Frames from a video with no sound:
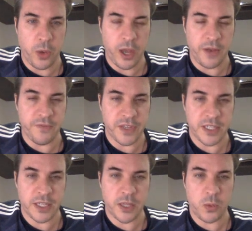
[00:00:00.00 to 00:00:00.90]
and
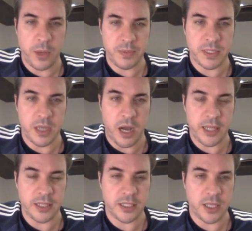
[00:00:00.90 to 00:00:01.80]
visit the website.
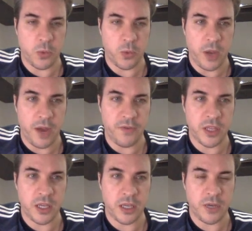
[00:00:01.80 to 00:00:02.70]
So
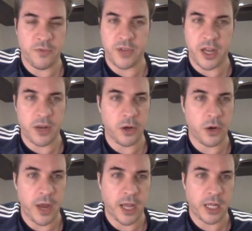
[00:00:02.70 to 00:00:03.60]
everything, if we've done it
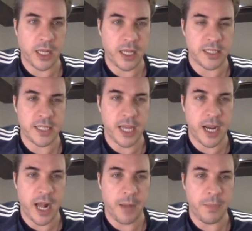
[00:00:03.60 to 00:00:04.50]
correctly and set it
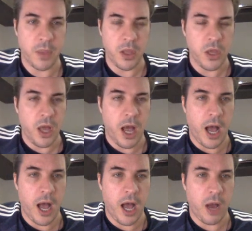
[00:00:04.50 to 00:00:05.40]
up,
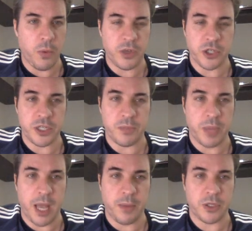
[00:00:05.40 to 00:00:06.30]
we should just be
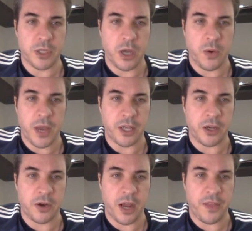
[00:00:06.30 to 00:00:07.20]
able to go ahead and
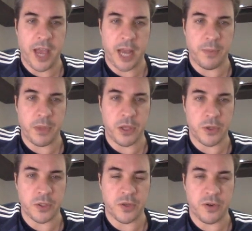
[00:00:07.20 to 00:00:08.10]
create the admin
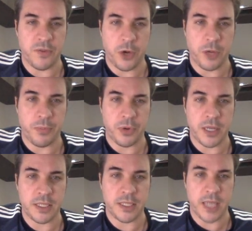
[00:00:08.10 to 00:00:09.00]
user of
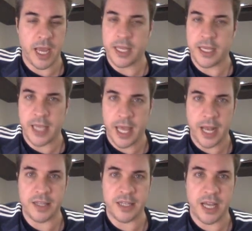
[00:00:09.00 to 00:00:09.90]
WordPress and get
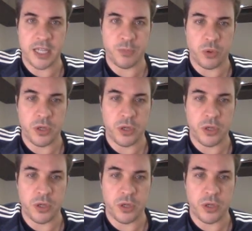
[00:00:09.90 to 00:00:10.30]
into the dashboard.